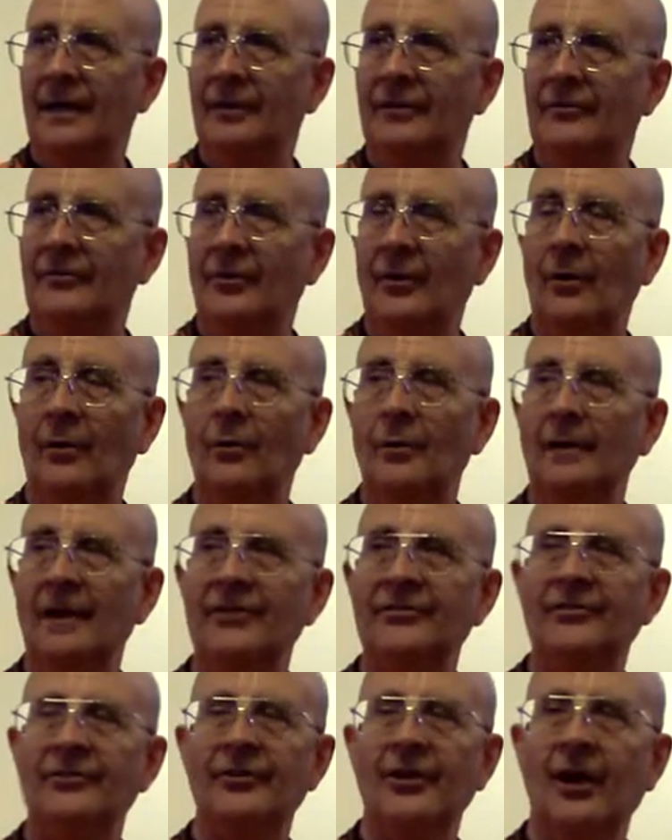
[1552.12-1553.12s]
So
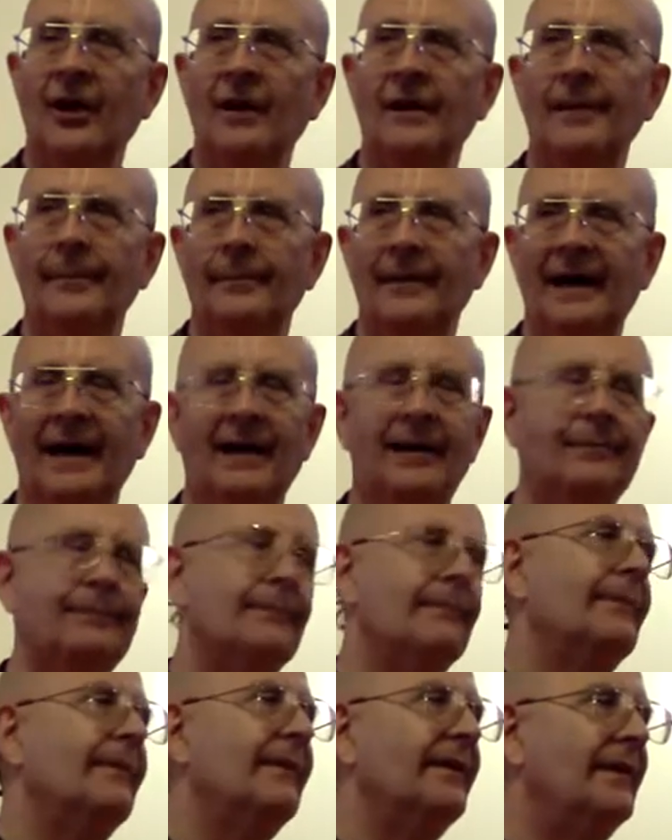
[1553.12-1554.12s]
let's talk about
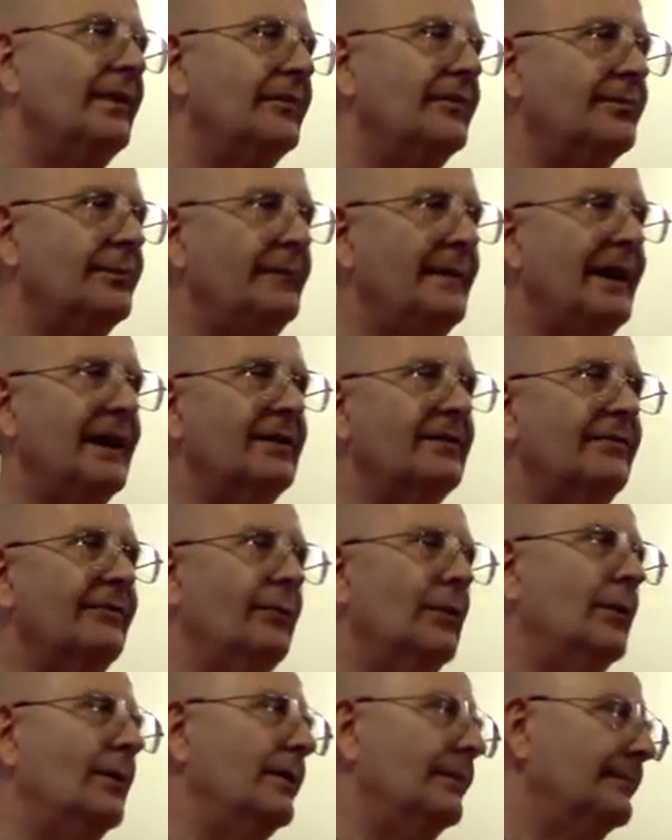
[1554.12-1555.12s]
this
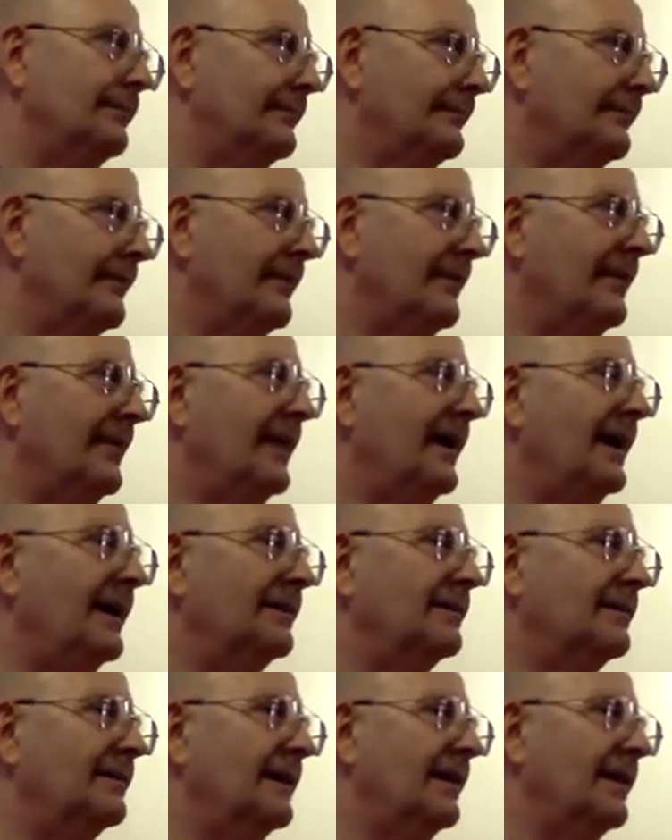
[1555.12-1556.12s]
metaphor that
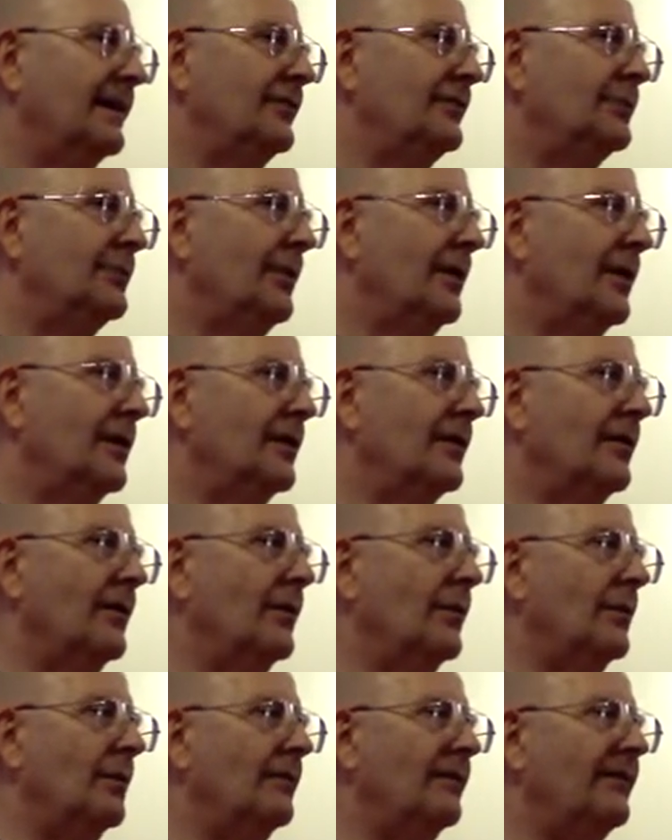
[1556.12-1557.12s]
is part of the
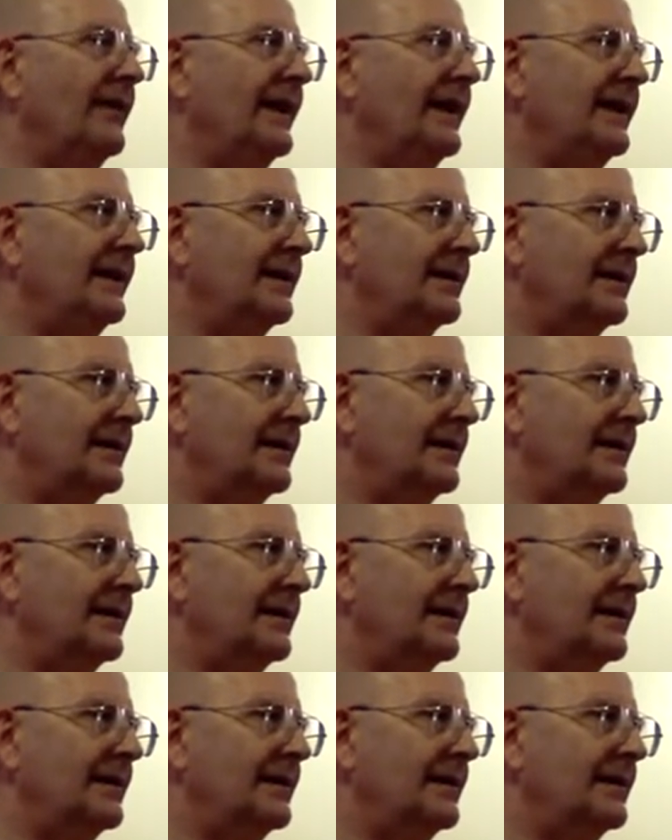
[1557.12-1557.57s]
whole Vedic